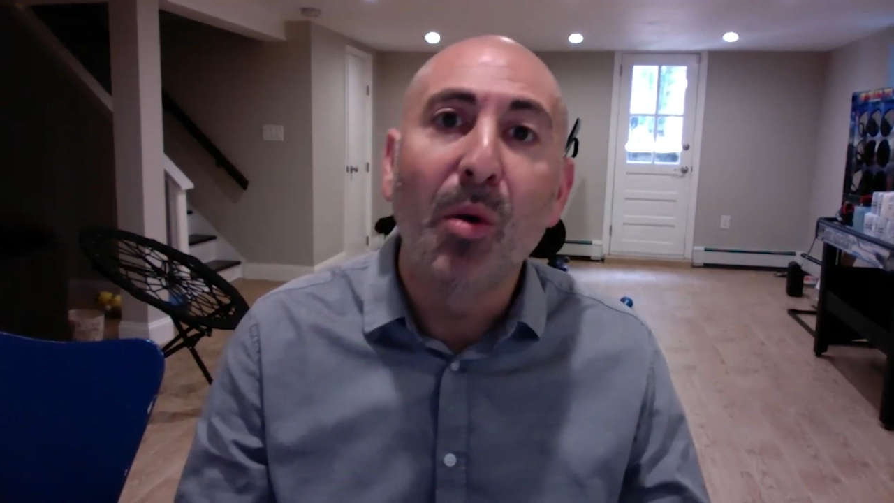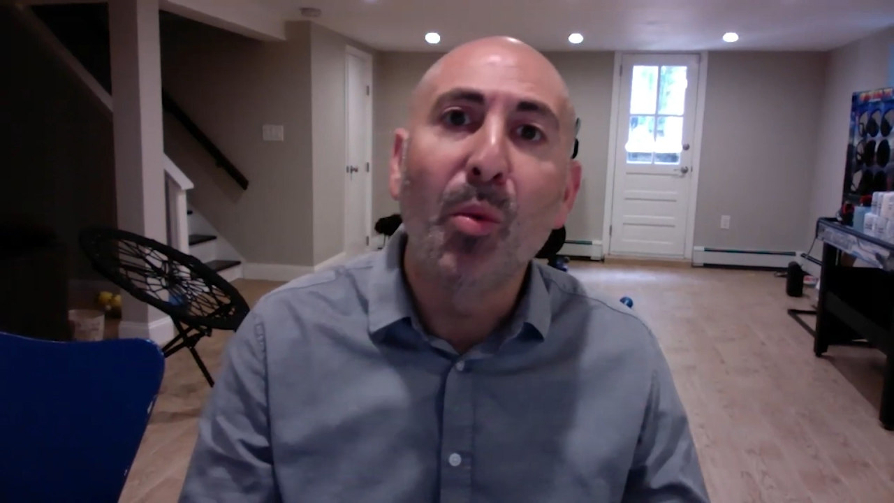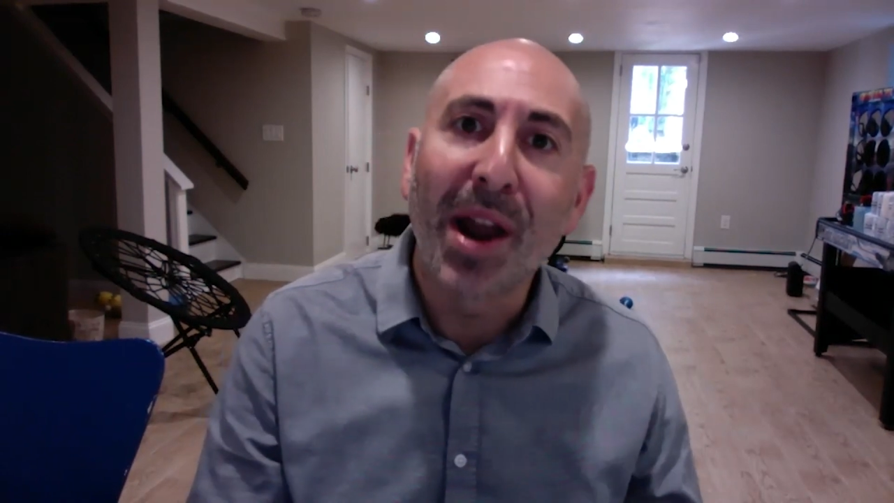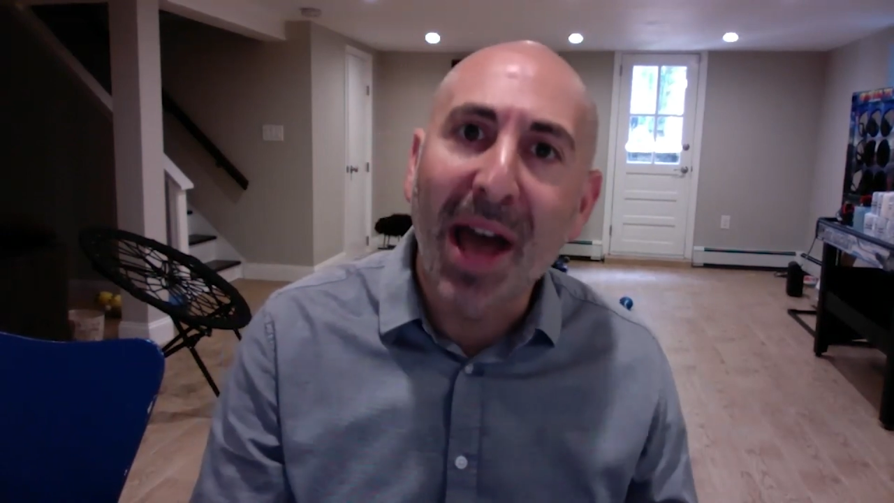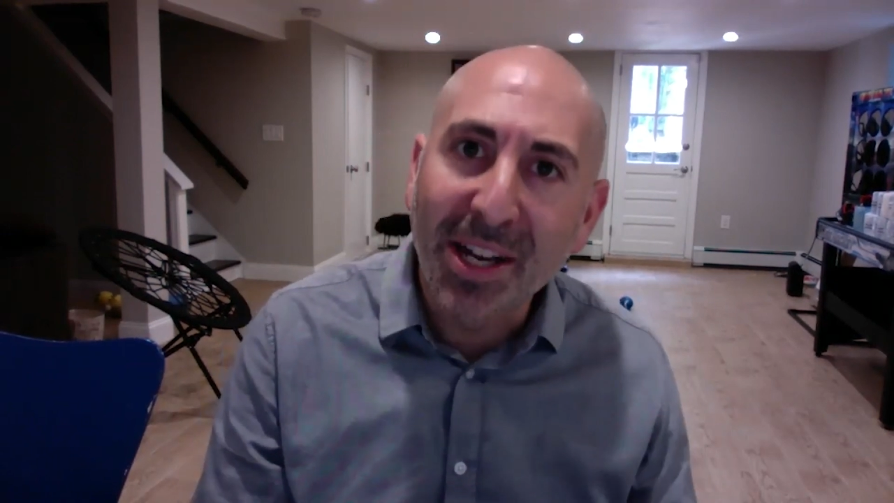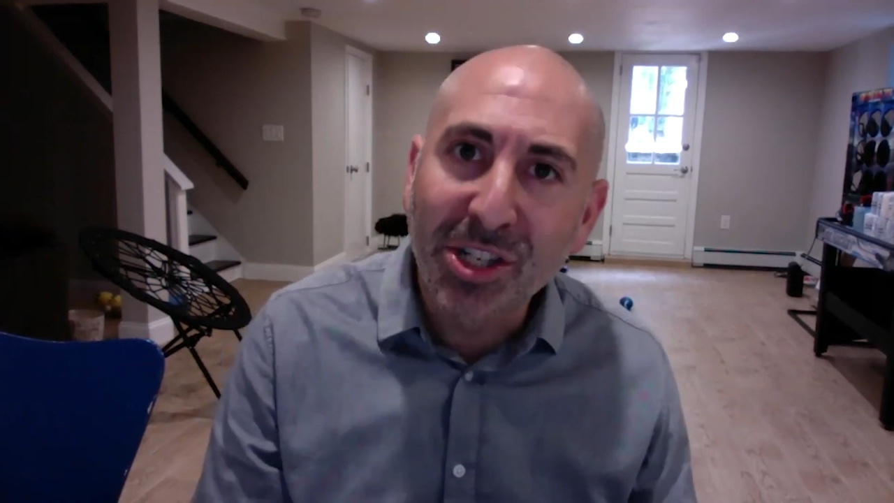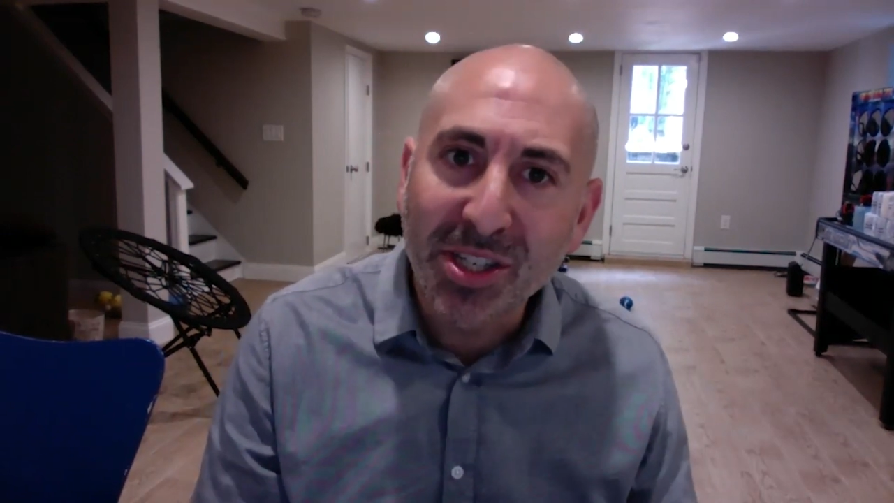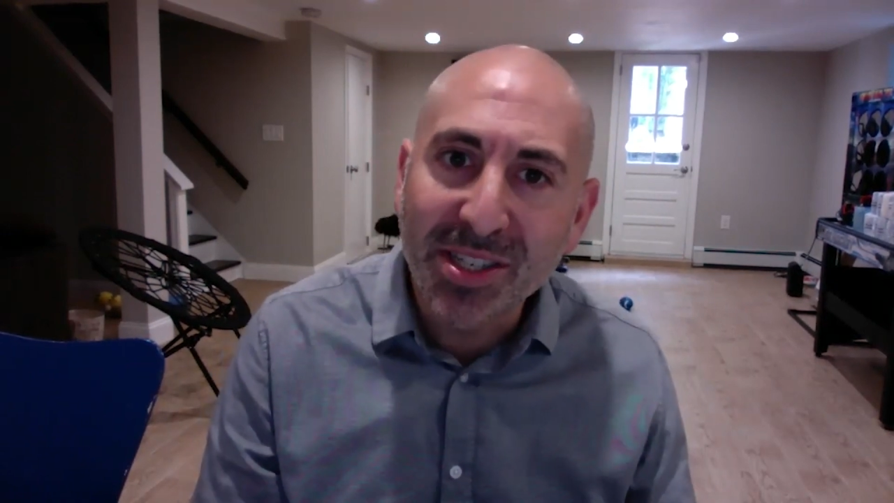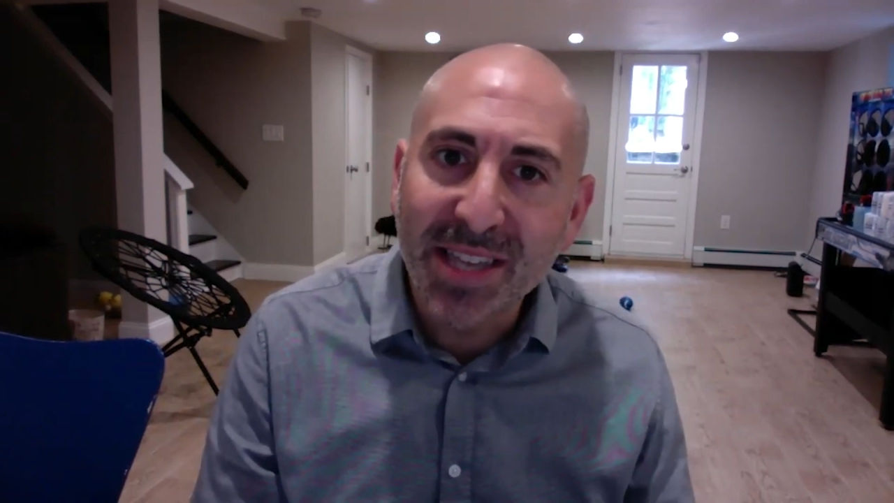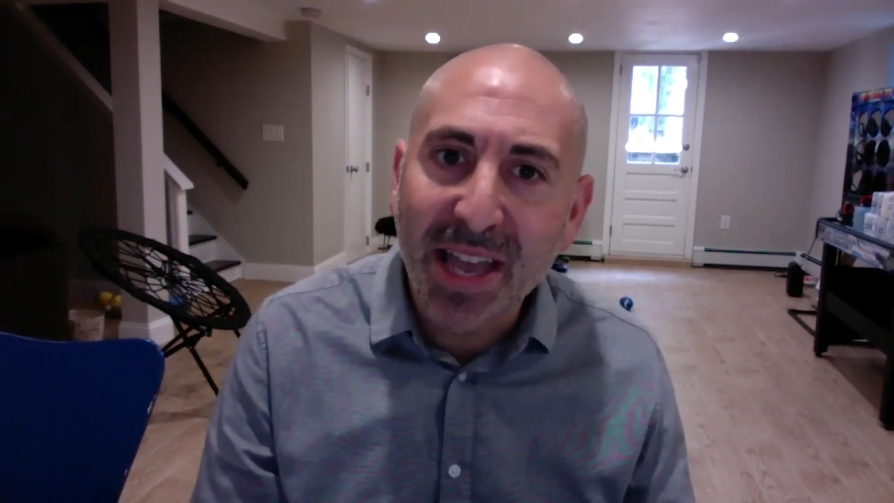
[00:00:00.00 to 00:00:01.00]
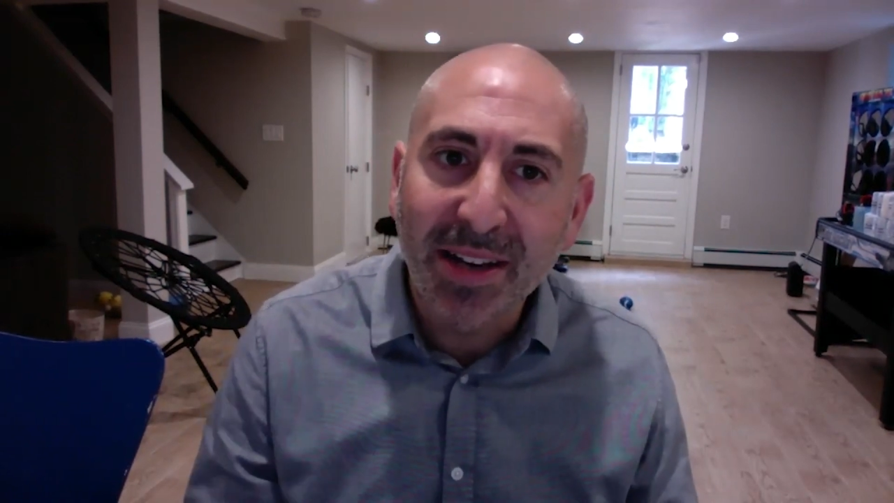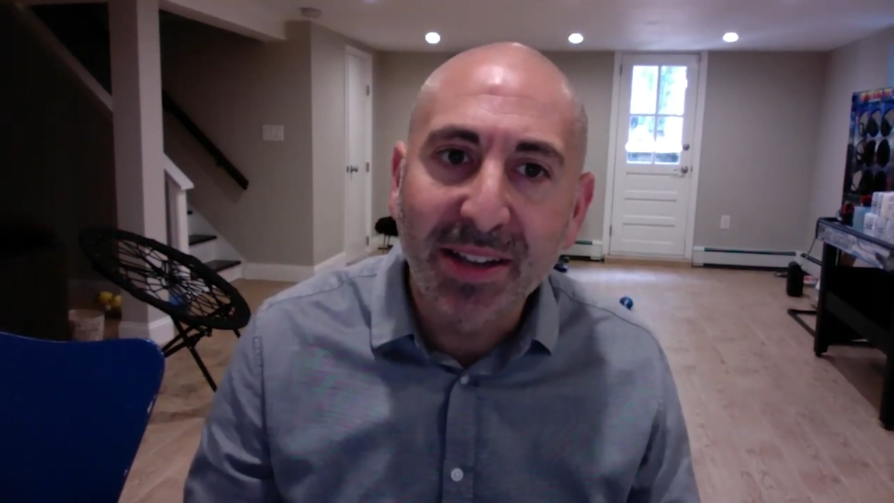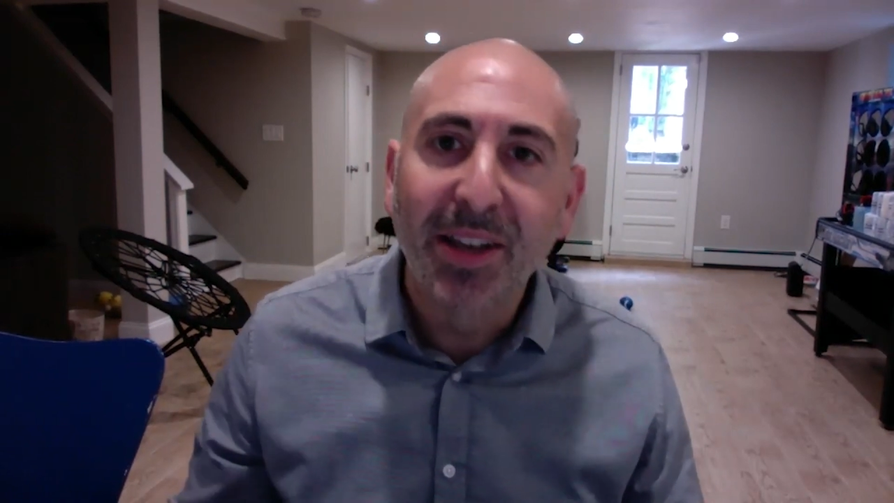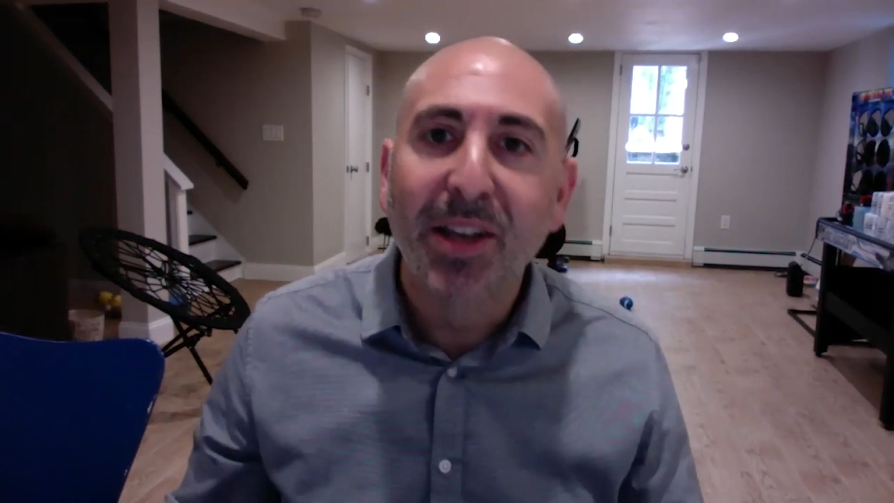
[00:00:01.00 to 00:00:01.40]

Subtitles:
what I just said,